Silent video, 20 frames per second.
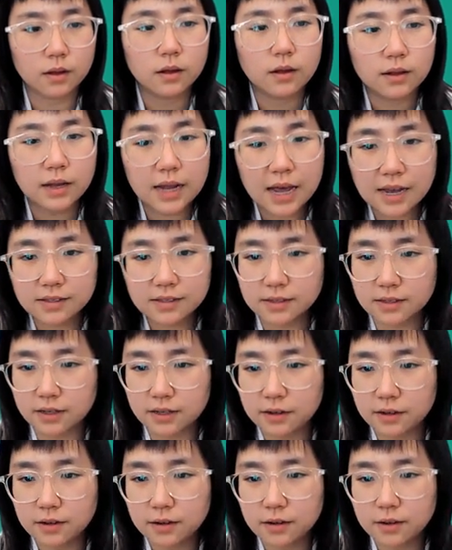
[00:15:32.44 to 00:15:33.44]

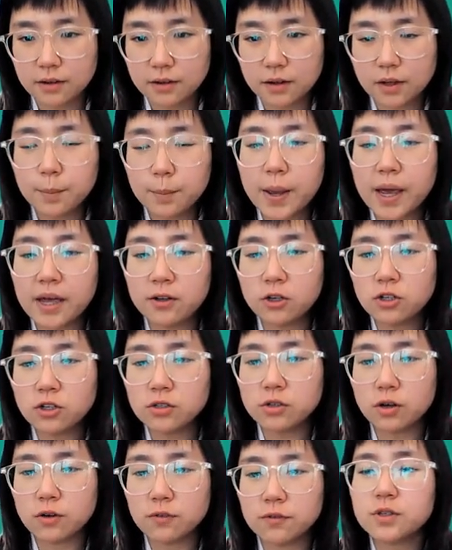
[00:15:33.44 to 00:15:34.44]
Lastly, batters
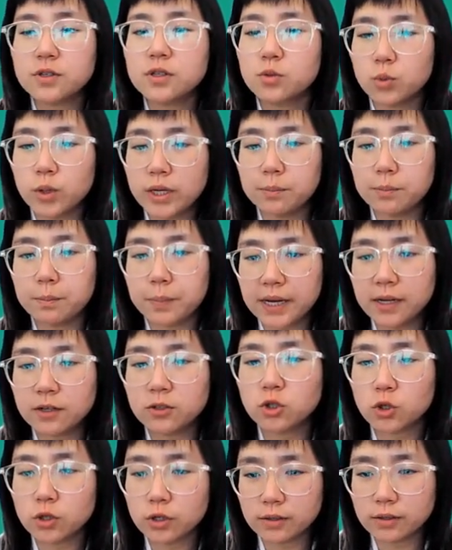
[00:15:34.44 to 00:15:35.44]
of sweet
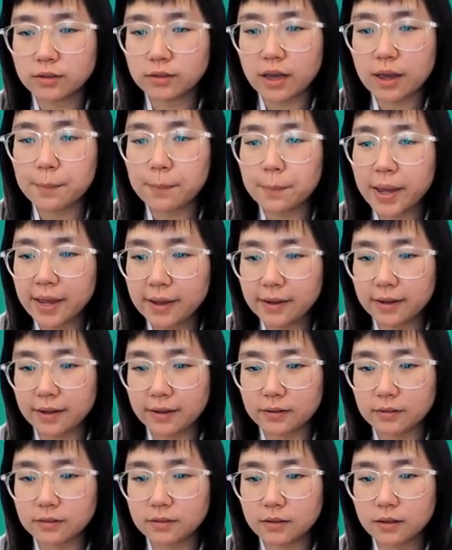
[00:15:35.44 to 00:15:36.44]
baked goods and
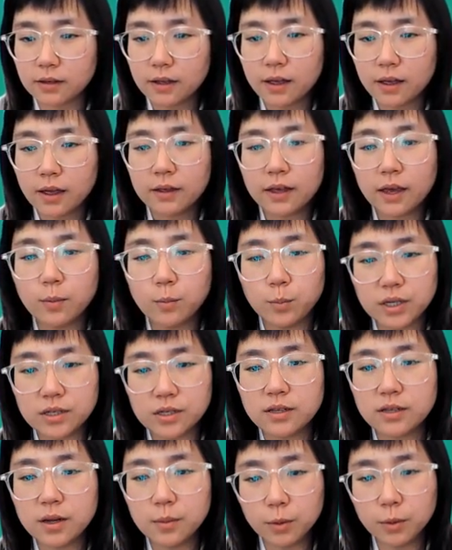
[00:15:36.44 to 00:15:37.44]
pancakes can be
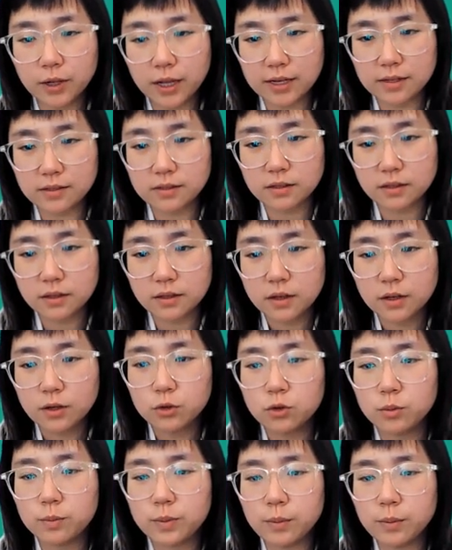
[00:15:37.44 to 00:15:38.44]
stabilized
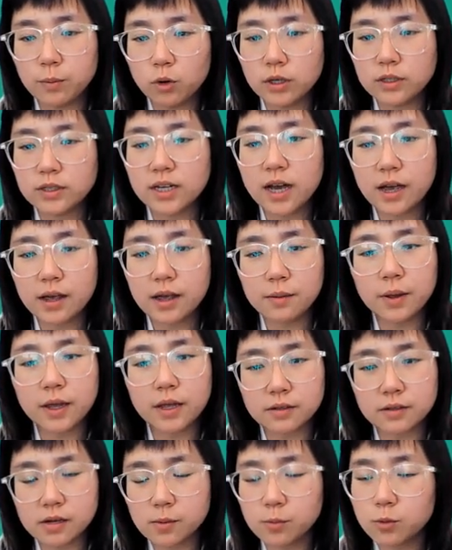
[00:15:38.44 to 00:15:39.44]
to be more time
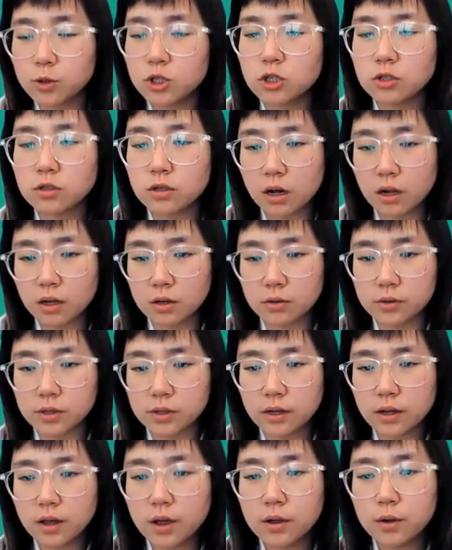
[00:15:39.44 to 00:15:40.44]
and temperature tolerant
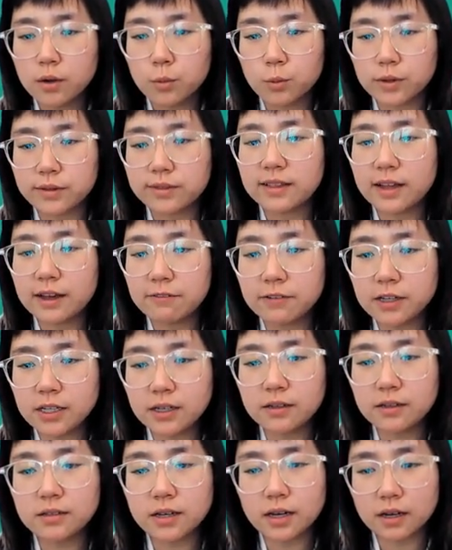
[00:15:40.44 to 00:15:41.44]
with
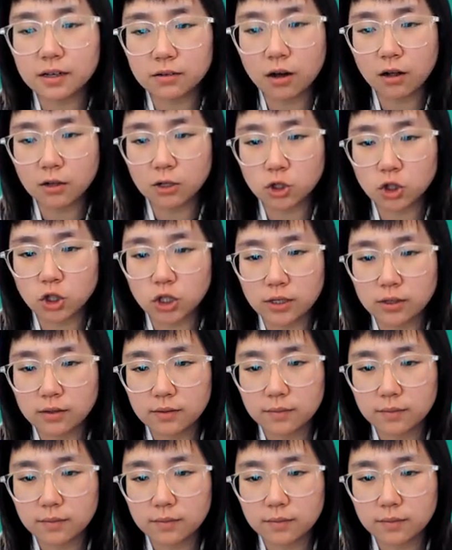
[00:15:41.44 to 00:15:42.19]
leavening technology,